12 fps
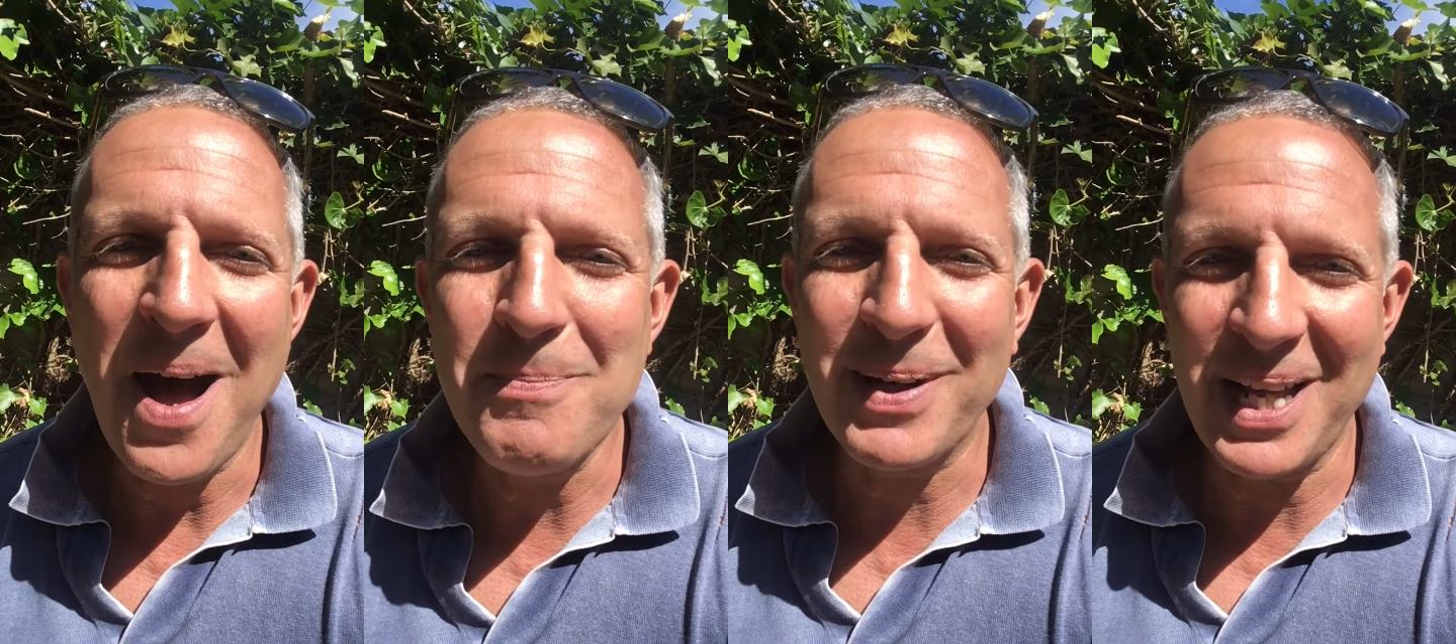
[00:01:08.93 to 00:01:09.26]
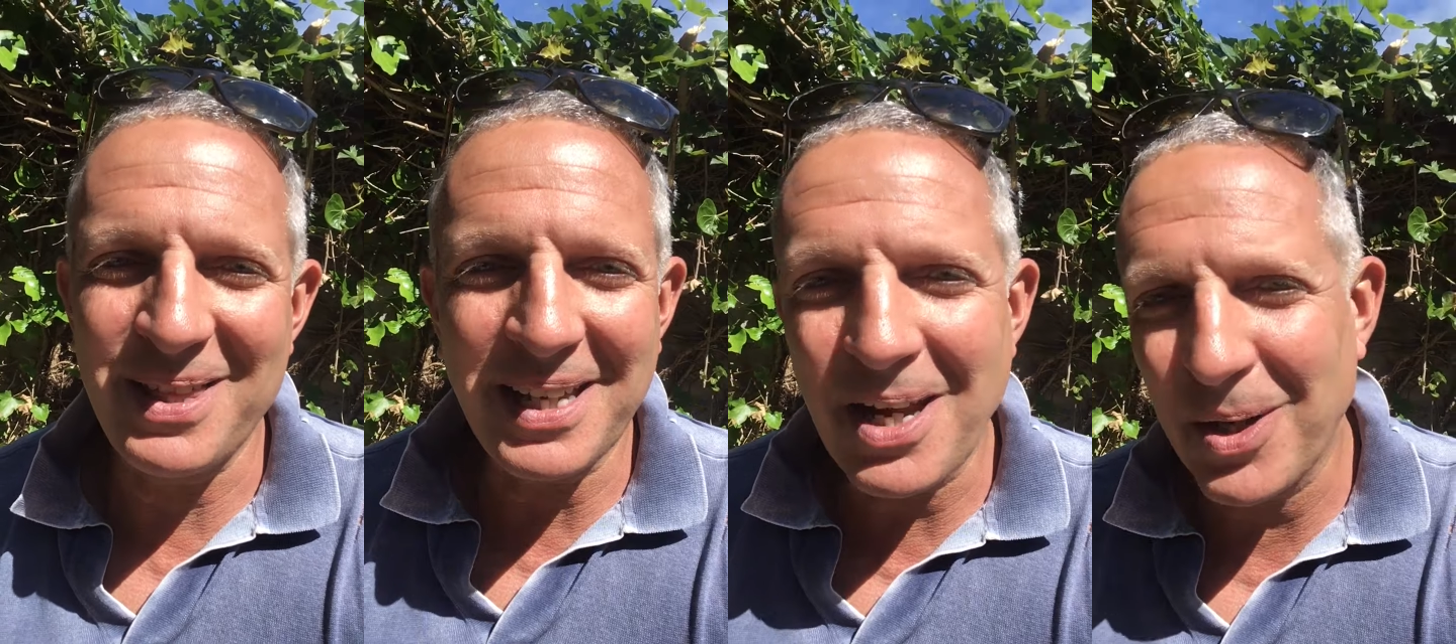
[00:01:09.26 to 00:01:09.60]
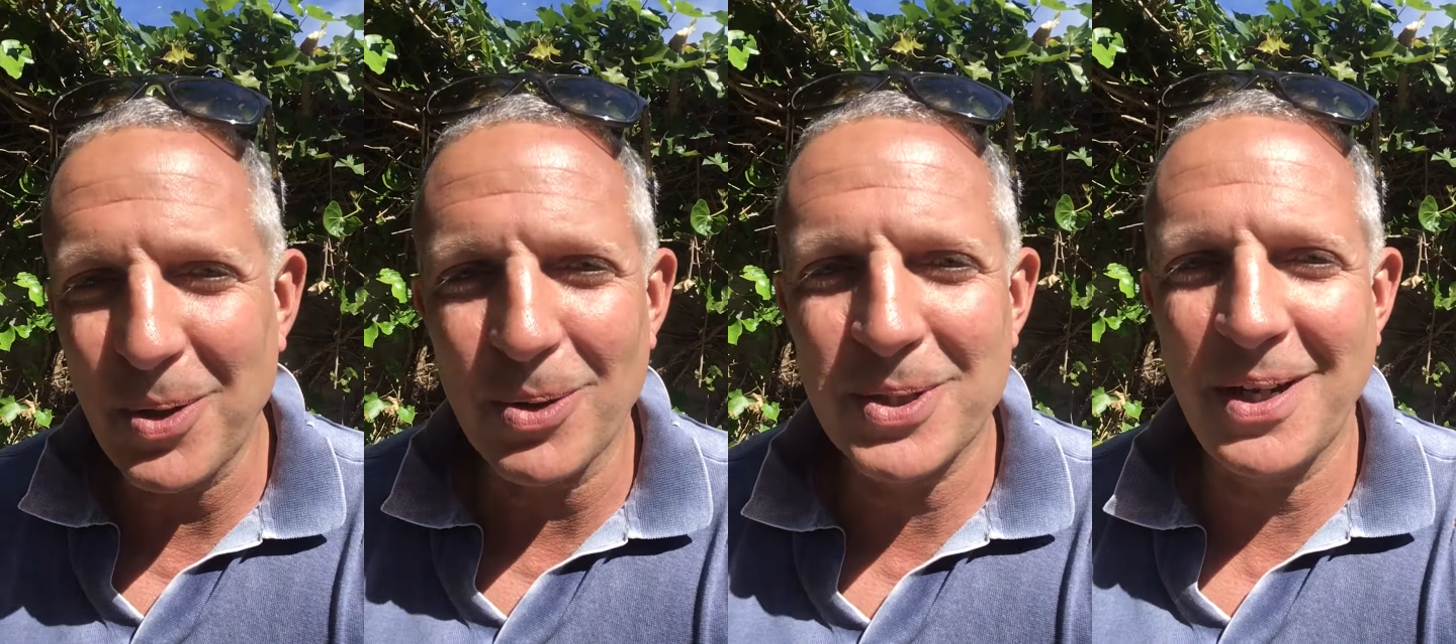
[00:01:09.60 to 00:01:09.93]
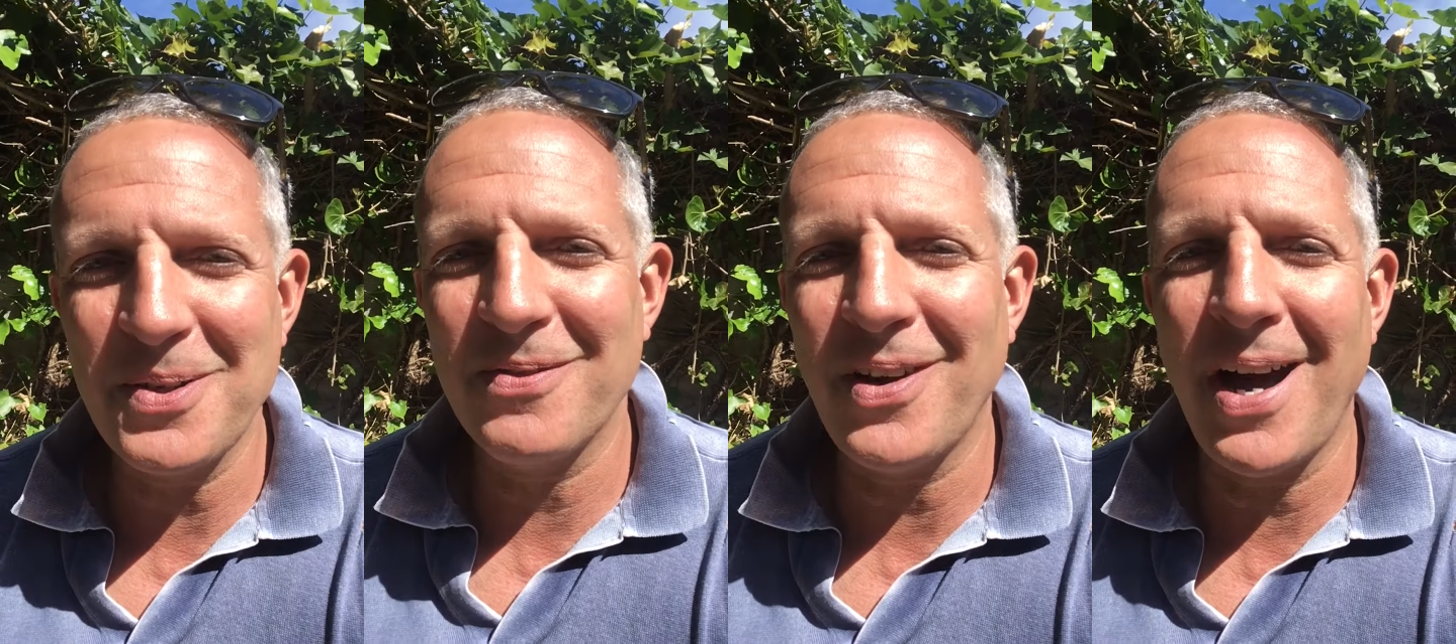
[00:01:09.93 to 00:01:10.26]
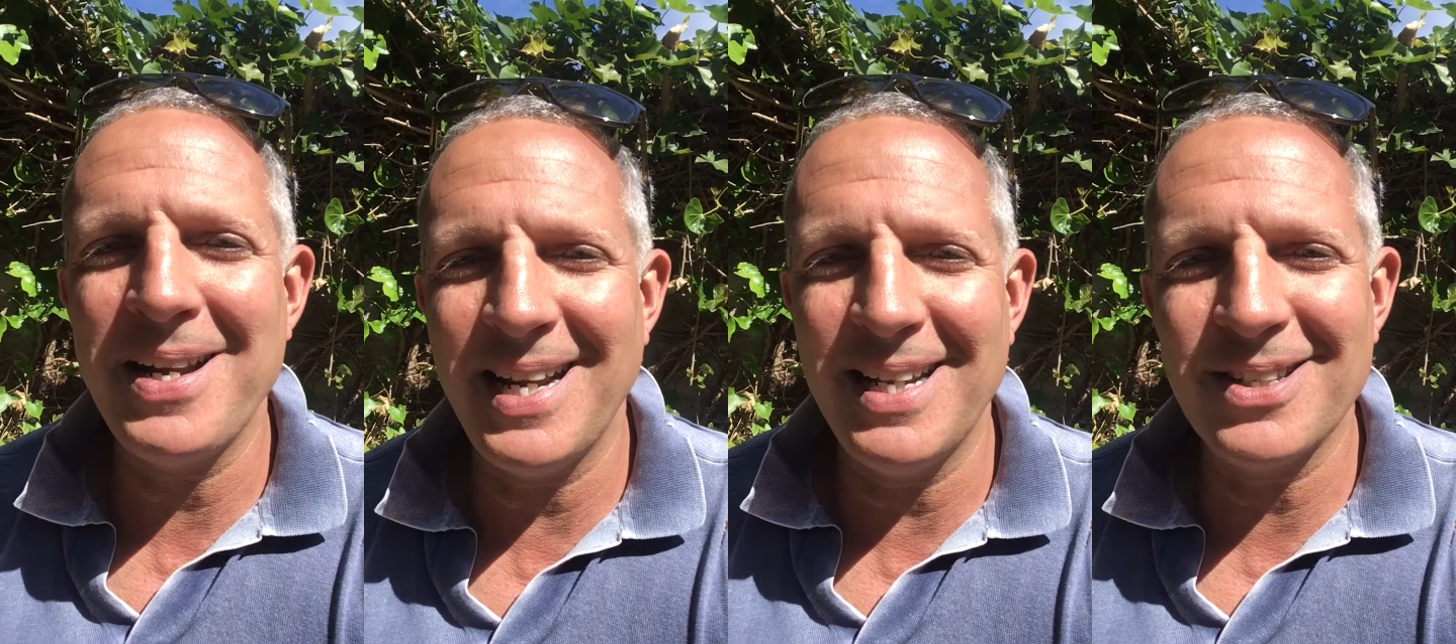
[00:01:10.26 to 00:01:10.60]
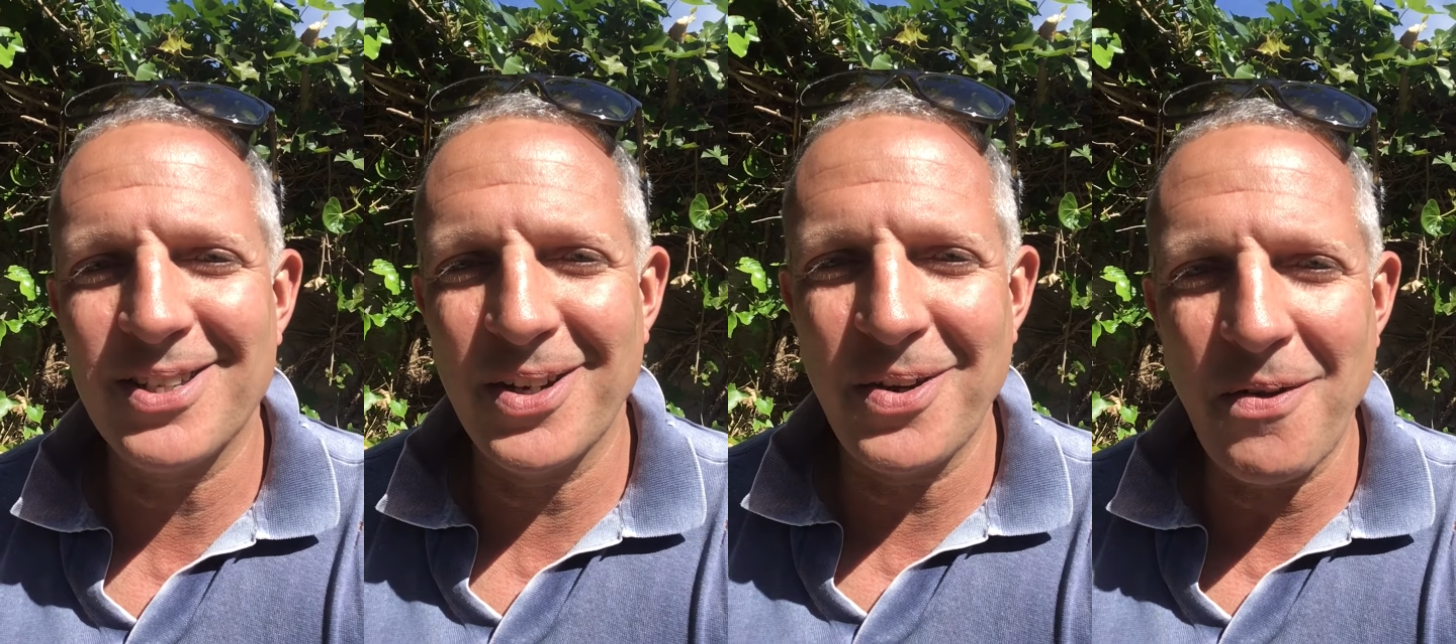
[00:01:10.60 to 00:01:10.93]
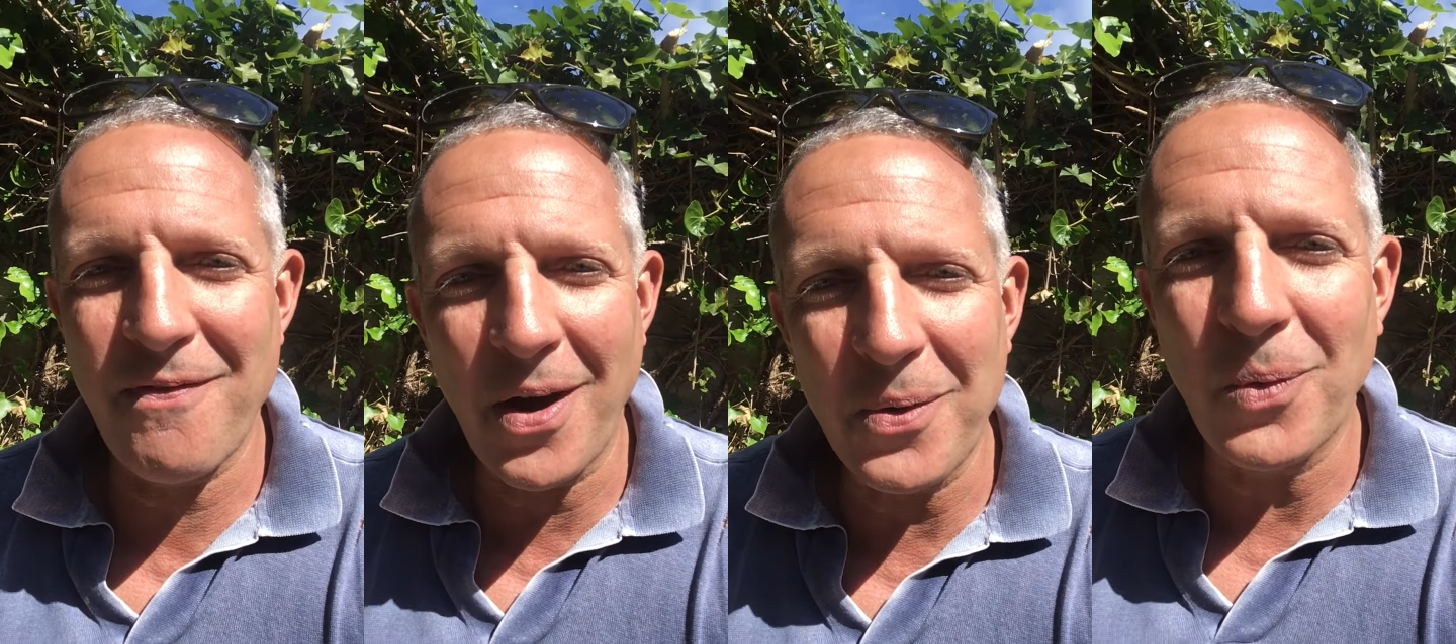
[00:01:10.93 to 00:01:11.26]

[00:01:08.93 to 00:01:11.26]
But I think you can also divide it into fun